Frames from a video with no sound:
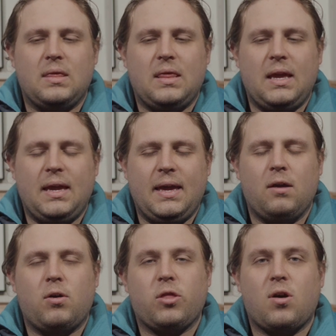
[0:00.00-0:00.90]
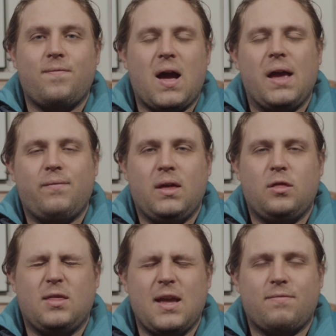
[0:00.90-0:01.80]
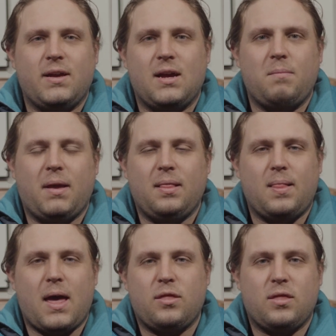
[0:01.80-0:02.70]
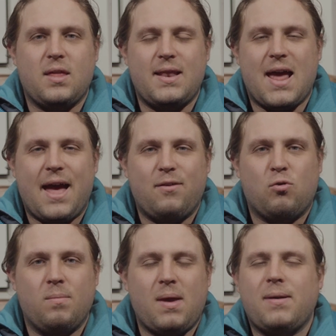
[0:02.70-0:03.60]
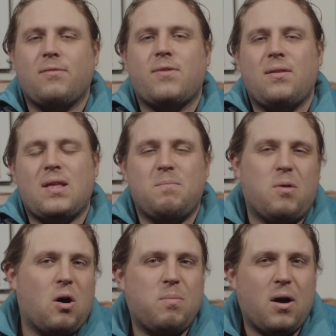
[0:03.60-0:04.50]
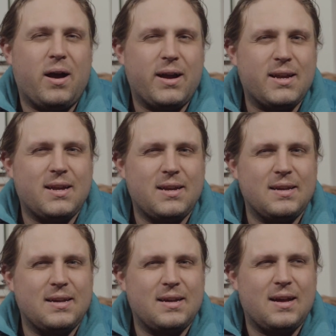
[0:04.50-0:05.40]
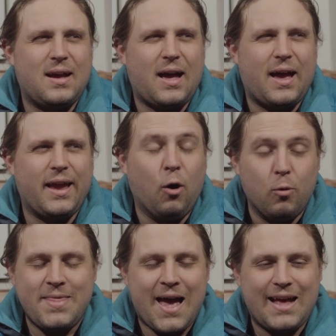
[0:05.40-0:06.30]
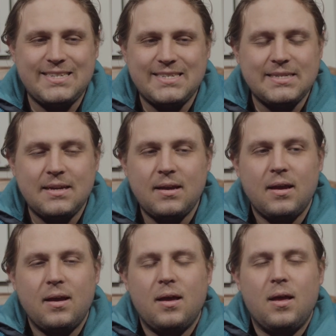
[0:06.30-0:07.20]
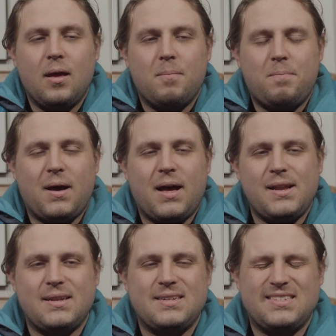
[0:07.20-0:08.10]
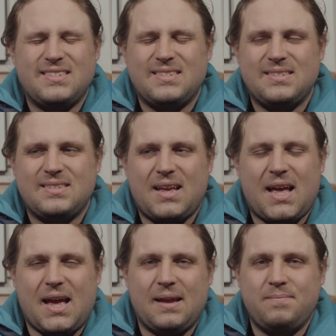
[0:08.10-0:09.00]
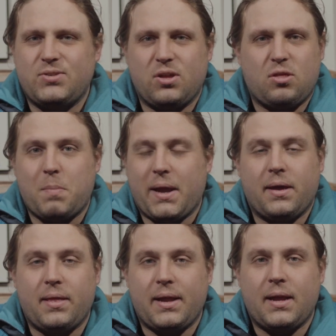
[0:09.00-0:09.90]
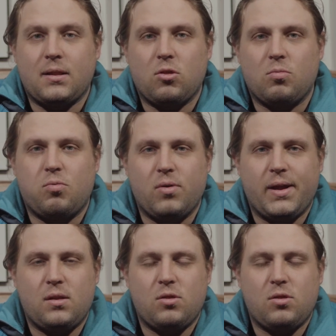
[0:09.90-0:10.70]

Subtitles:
the EOS R5 is definitely going to be less than that, or maybe around that ballpark. I hope not, but I'm just speculating at this point.